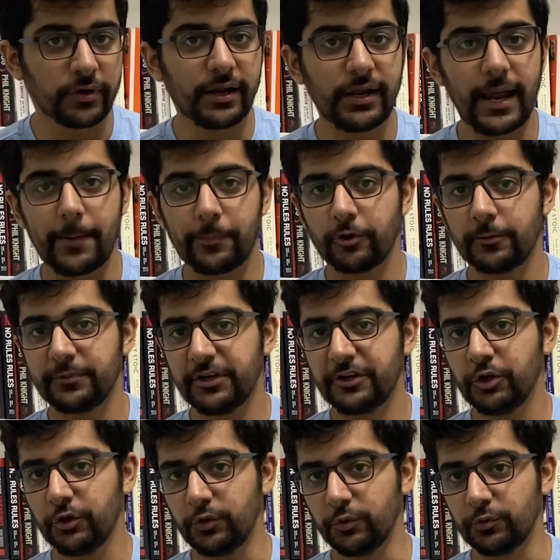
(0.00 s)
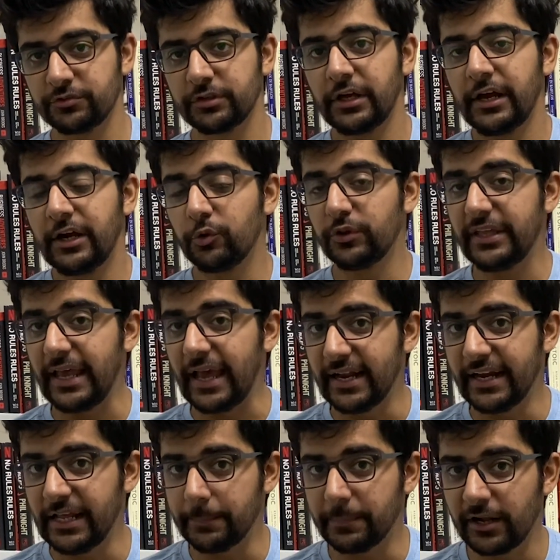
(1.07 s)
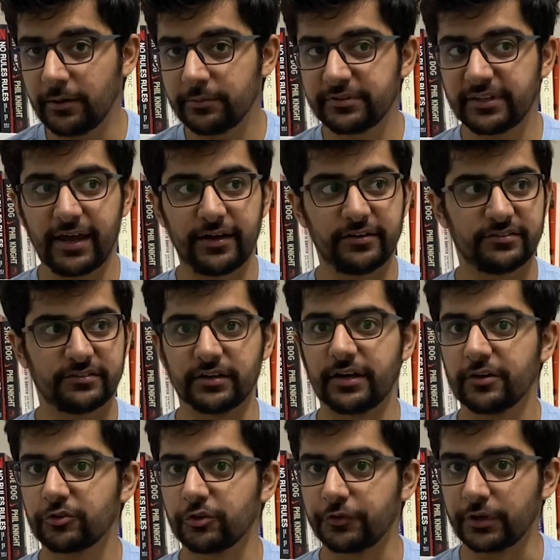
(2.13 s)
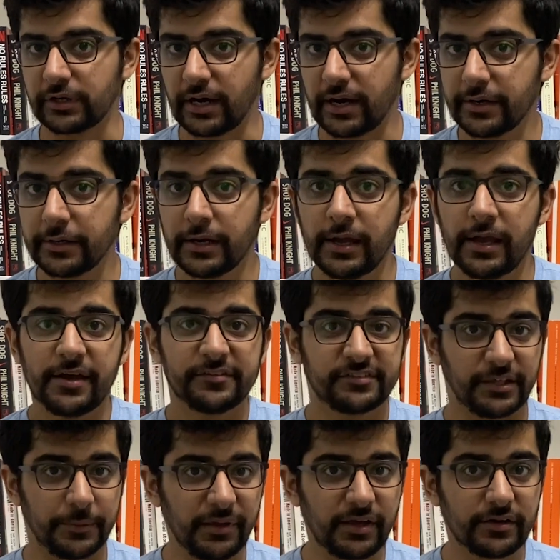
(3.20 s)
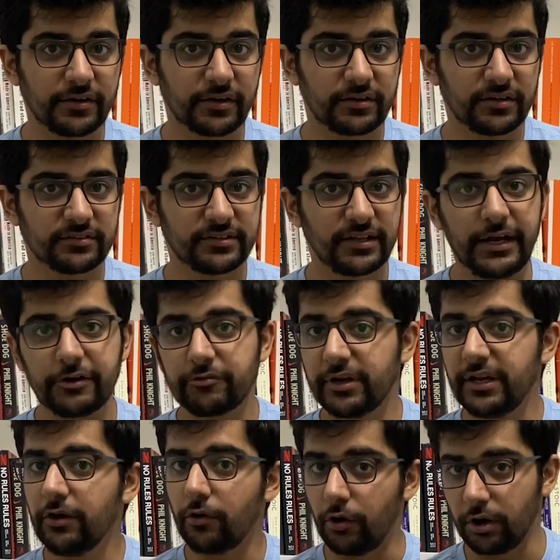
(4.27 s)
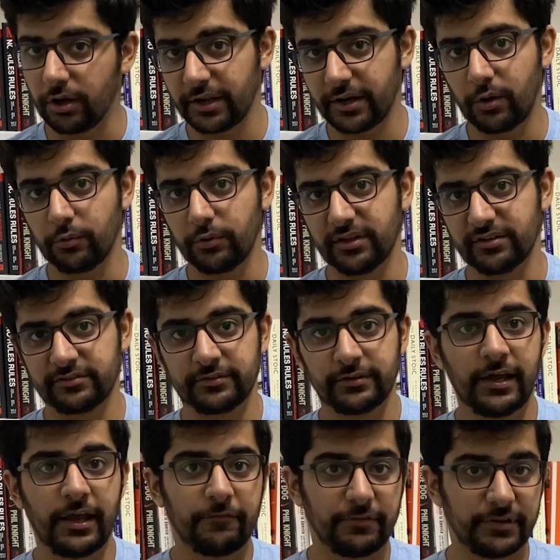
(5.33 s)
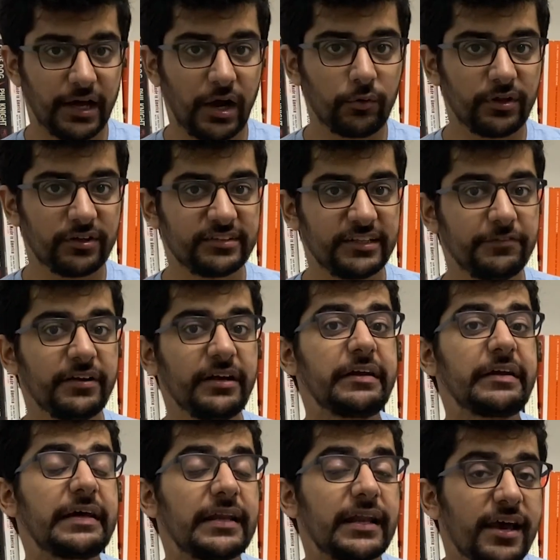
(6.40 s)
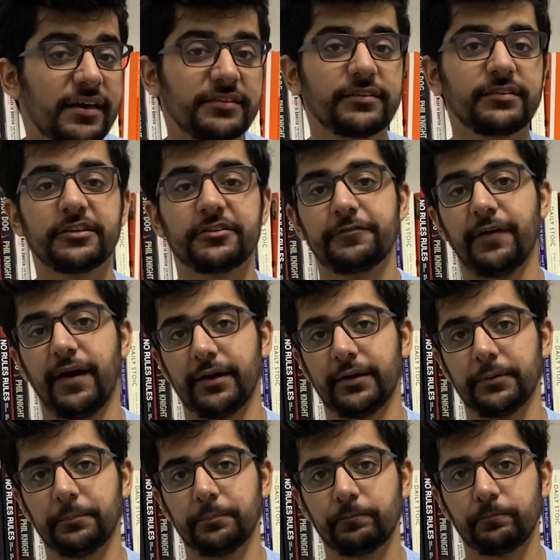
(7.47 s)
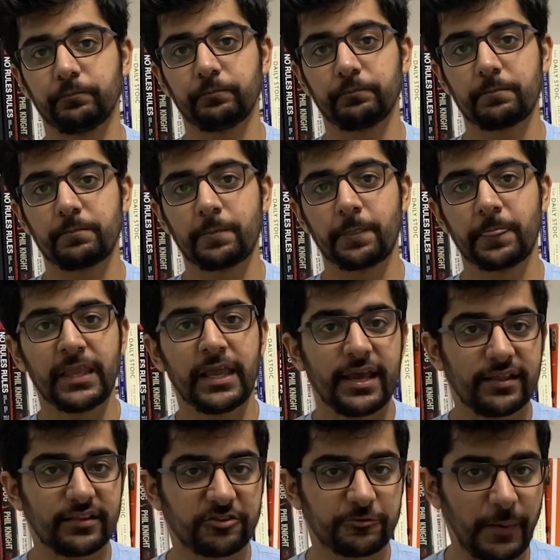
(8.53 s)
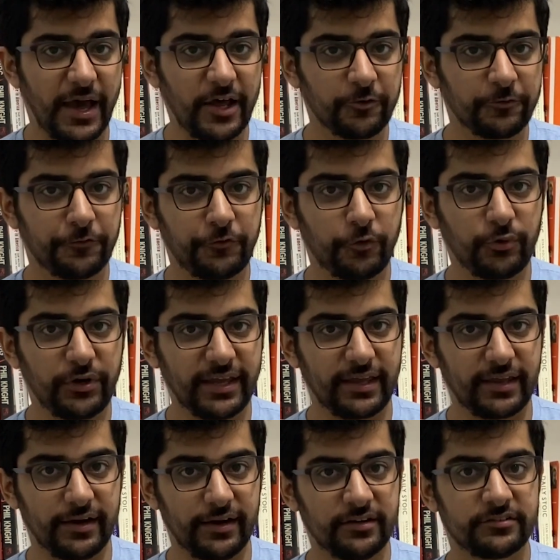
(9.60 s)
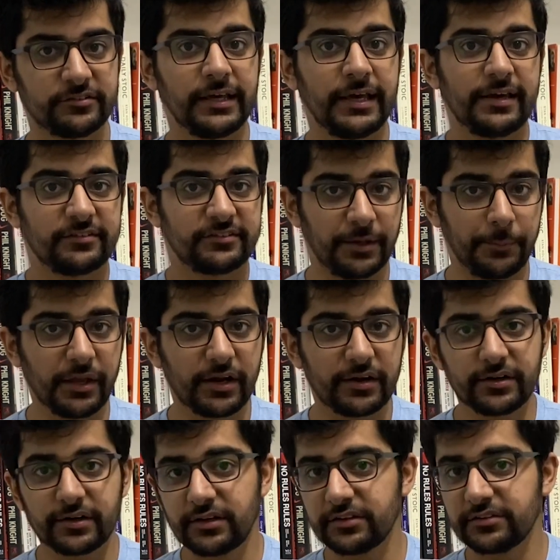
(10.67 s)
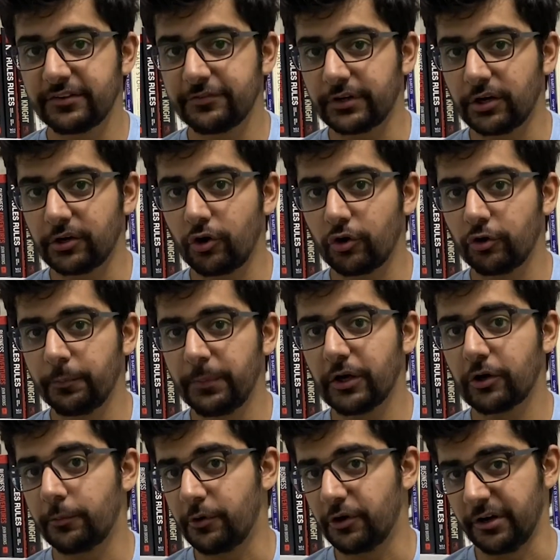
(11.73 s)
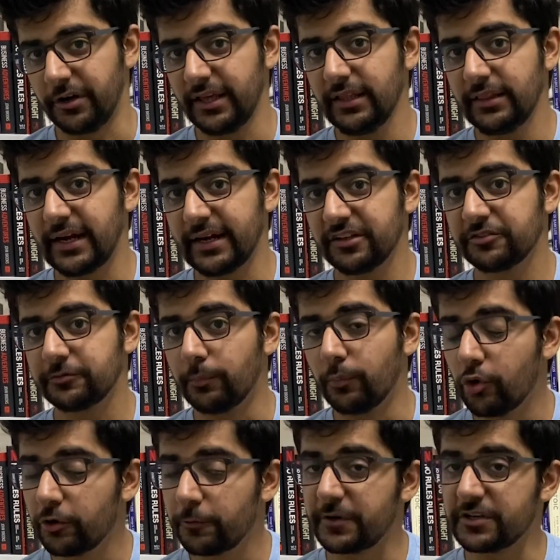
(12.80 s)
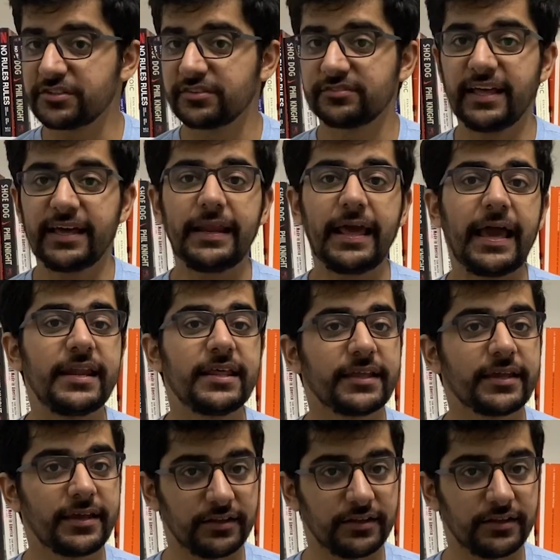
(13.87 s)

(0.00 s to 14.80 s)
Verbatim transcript: and laptop that you use to the LED bulbs and circuits of your car, semiconductors are literally all around us, without us even realizing this fact. In the span of a few decades, semiconductors have turned out to be a commodity that is more precious than anything